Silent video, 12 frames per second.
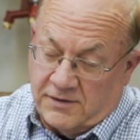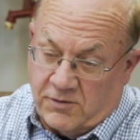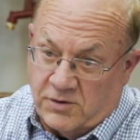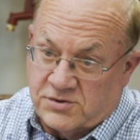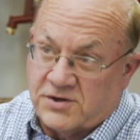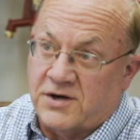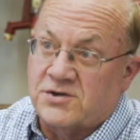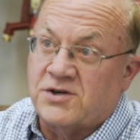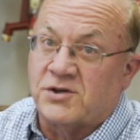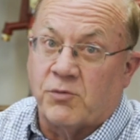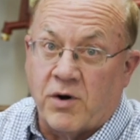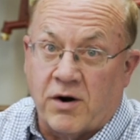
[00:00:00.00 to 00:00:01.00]
of course, you got to
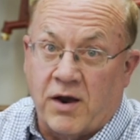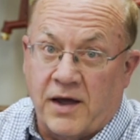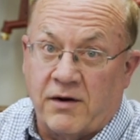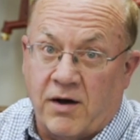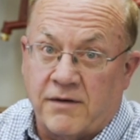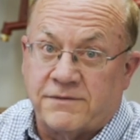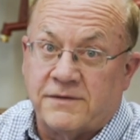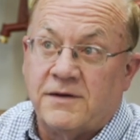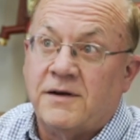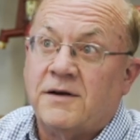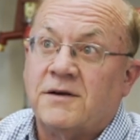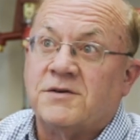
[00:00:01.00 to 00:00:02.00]
shut the water line off,
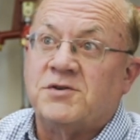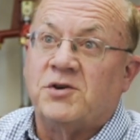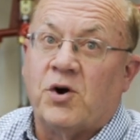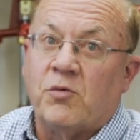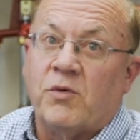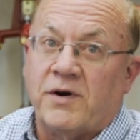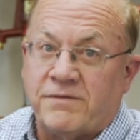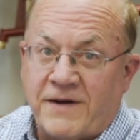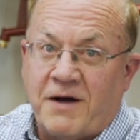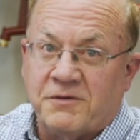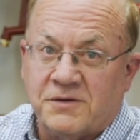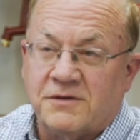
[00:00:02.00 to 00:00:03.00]
because you don't want a
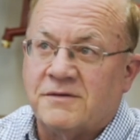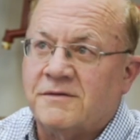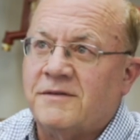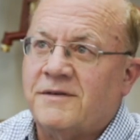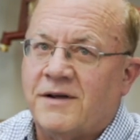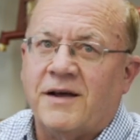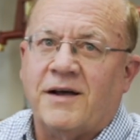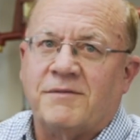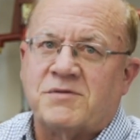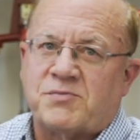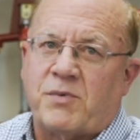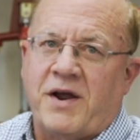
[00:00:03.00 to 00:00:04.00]
fountain
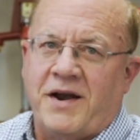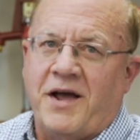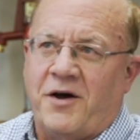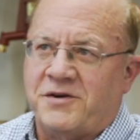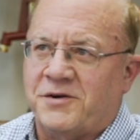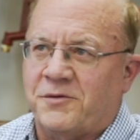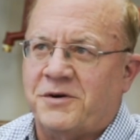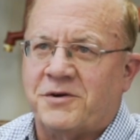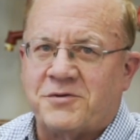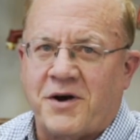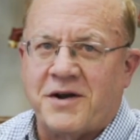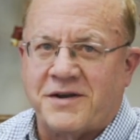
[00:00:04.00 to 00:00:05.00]
spraying on you when you're
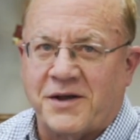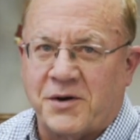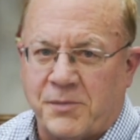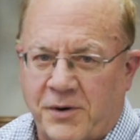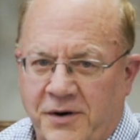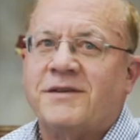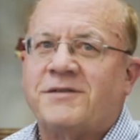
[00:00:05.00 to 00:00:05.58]
trying to take it apart.